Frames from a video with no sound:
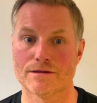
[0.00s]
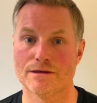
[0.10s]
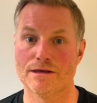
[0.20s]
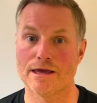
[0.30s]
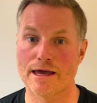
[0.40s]

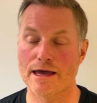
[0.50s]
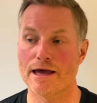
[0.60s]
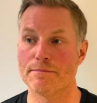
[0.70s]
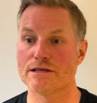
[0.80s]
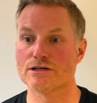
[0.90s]
Yeah,
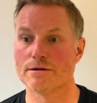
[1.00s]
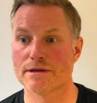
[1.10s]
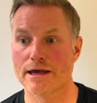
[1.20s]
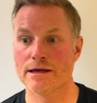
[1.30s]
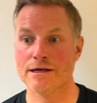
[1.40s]
big time,
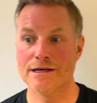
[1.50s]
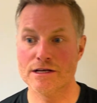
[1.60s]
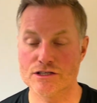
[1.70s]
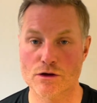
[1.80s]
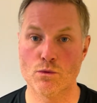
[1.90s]
yeah.
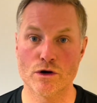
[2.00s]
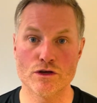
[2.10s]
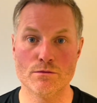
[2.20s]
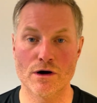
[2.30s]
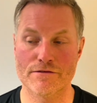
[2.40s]
So what
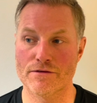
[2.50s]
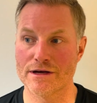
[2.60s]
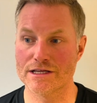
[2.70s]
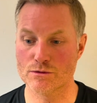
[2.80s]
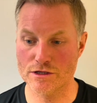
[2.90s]
you might
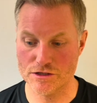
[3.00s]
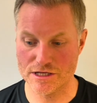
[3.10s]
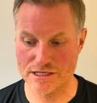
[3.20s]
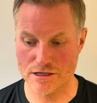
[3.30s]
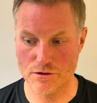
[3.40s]
find is when you
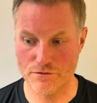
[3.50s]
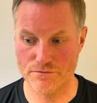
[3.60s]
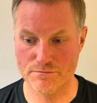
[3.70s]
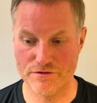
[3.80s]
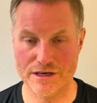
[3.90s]
set up your
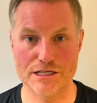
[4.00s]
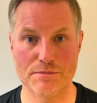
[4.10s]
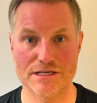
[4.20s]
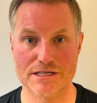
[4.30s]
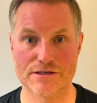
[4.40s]
fitness
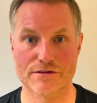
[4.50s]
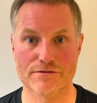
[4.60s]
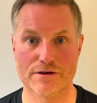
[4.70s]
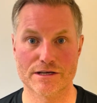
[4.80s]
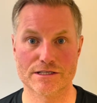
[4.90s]
business for the
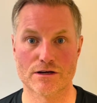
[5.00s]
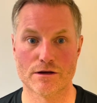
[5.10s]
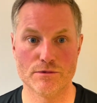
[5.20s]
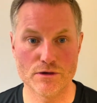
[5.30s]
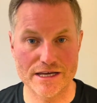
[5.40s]
first
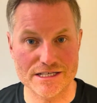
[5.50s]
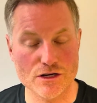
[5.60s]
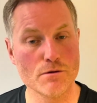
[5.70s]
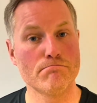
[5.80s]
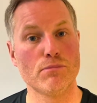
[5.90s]
time, you get
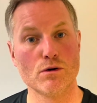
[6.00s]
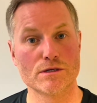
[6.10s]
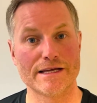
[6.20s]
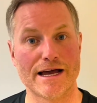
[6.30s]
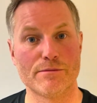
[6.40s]
so bogged
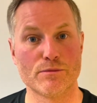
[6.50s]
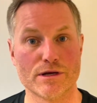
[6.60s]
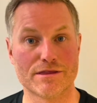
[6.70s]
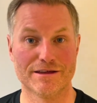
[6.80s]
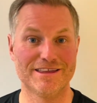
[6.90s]
down
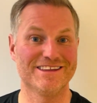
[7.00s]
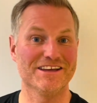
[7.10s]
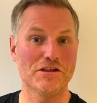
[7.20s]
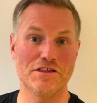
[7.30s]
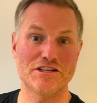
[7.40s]
with
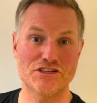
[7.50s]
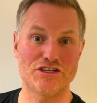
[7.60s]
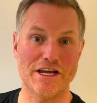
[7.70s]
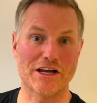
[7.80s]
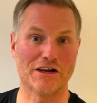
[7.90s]
this
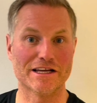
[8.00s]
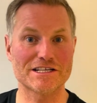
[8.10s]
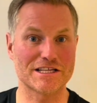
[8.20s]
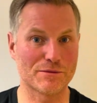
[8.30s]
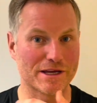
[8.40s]
checklist
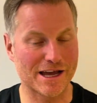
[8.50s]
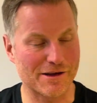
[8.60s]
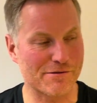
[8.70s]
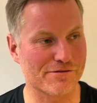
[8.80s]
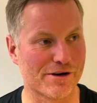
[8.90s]
that we're
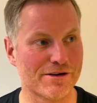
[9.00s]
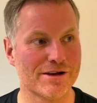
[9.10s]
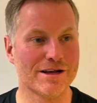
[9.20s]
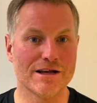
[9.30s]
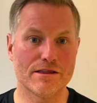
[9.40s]
going through
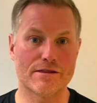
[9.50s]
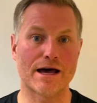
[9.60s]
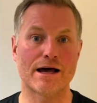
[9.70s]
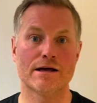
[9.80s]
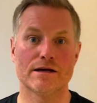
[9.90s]

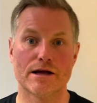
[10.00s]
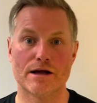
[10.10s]
that